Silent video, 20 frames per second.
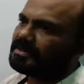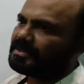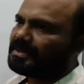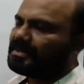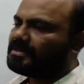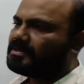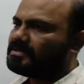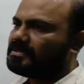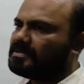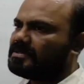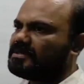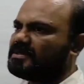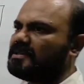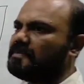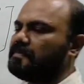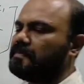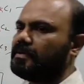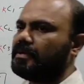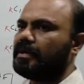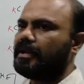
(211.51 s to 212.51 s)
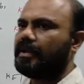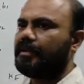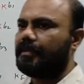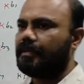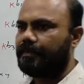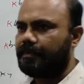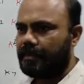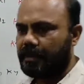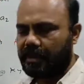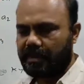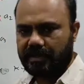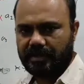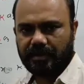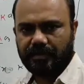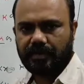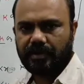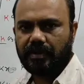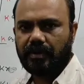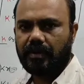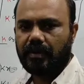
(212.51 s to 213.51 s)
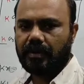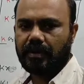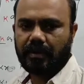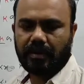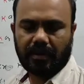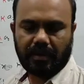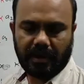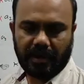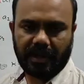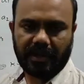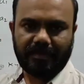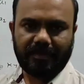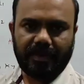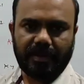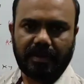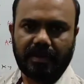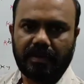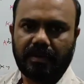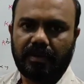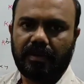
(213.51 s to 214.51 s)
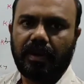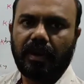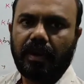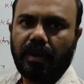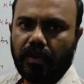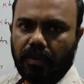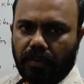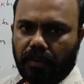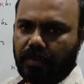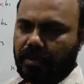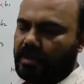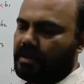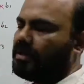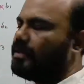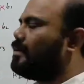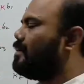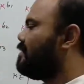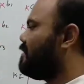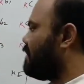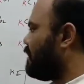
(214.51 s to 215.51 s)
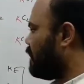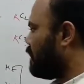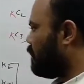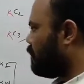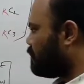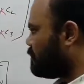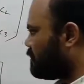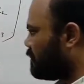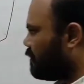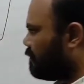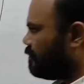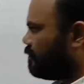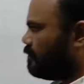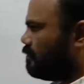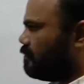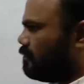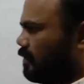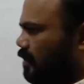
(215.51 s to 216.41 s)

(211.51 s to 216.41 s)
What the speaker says: That is, in simple algebra or arithmetic, we take out some